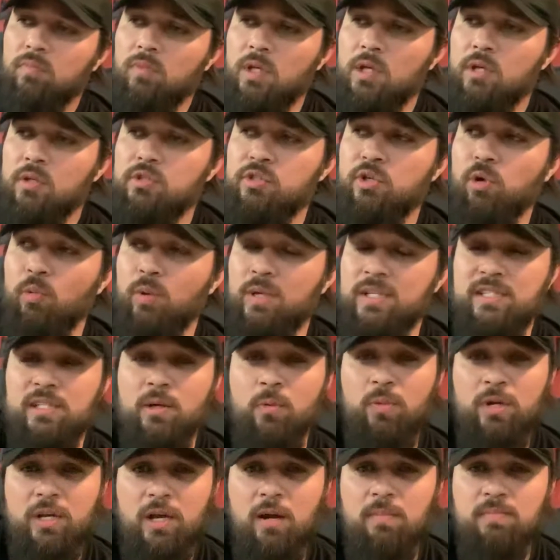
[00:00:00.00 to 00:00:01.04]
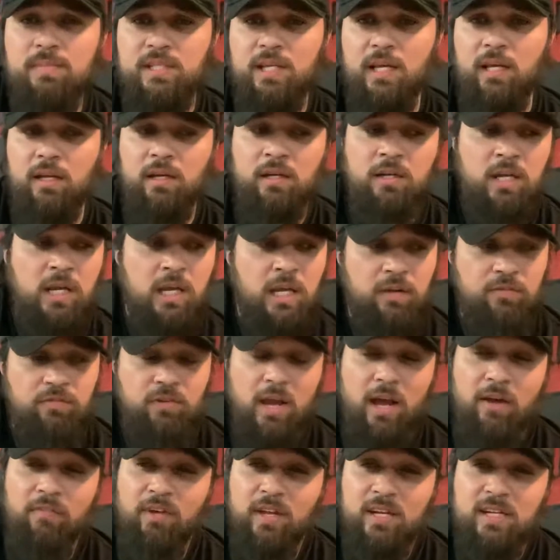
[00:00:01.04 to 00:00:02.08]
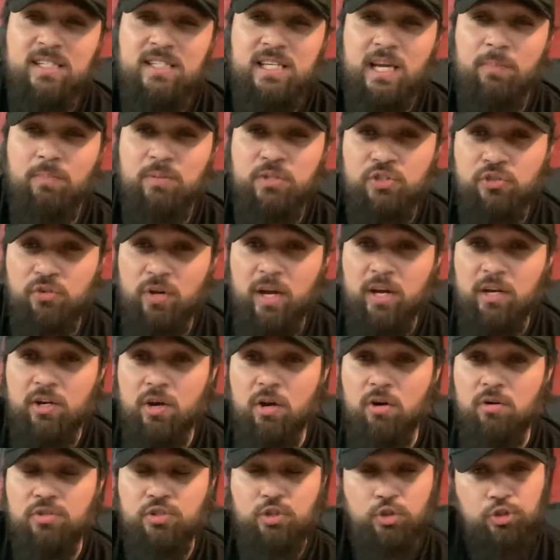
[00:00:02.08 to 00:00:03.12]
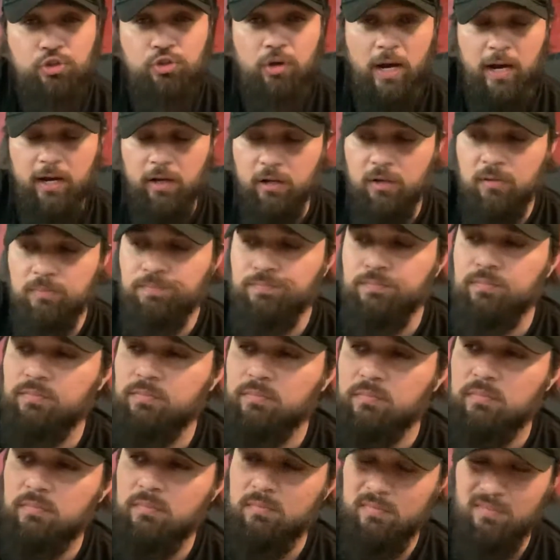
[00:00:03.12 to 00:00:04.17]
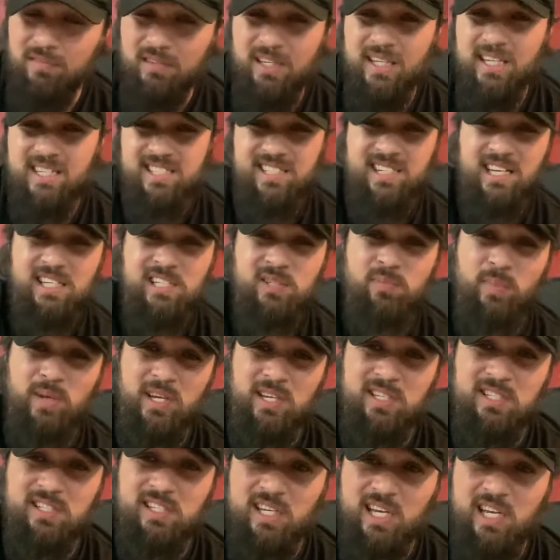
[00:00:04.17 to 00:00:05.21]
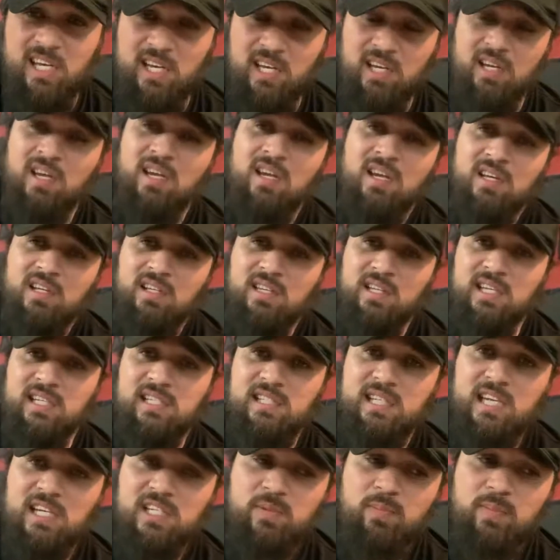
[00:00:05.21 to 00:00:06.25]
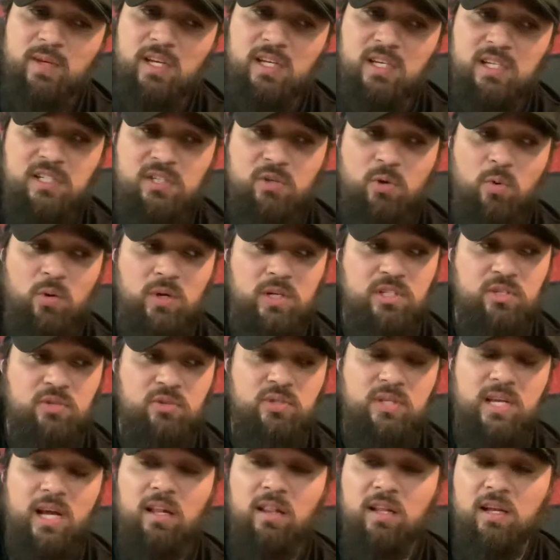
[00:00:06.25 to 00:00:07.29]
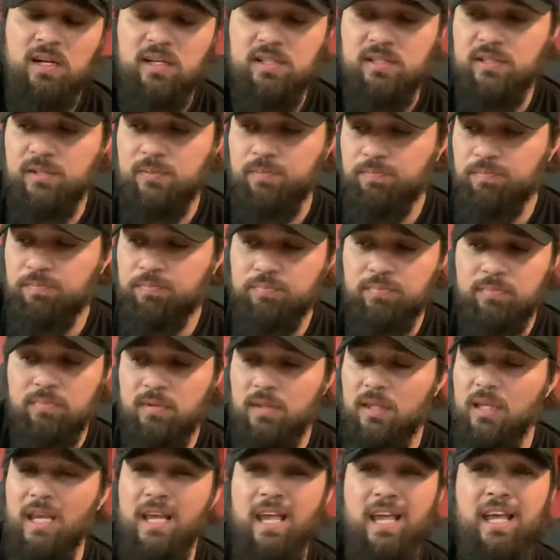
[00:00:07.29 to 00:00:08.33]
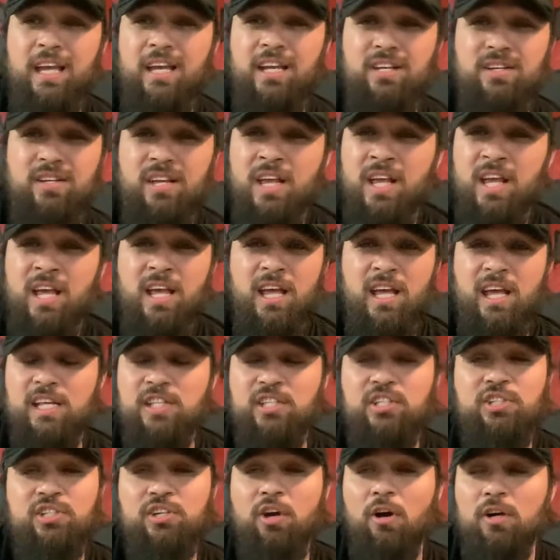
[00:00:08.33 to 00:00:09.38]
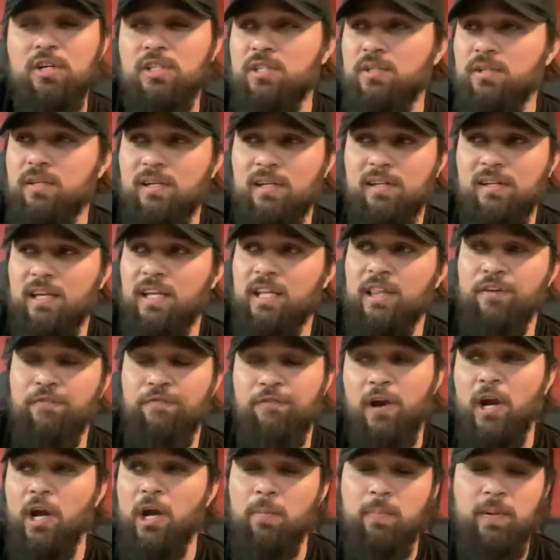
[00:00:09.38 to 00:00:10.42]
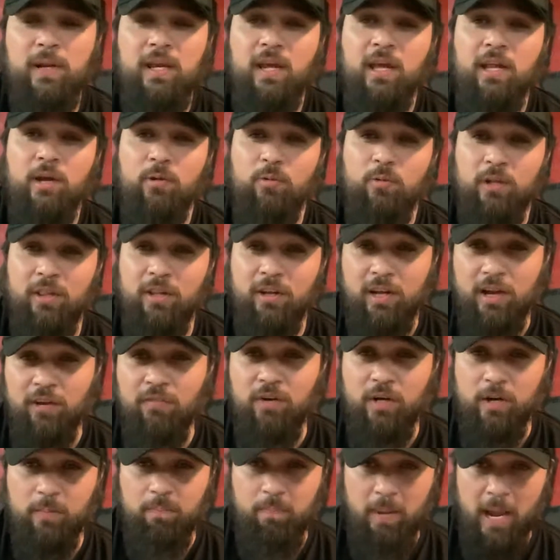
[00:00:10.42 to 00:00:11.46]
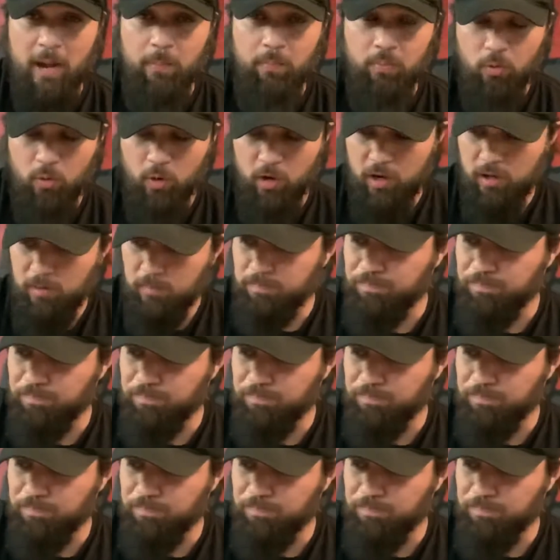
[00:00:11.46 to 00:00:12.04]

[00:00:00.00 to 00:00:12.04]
So when someone comes in, if you have any type of strength coach or trainer, the assessment is key. The assessment is going to tell us, it starts in the very beginning when they're given a paperwork,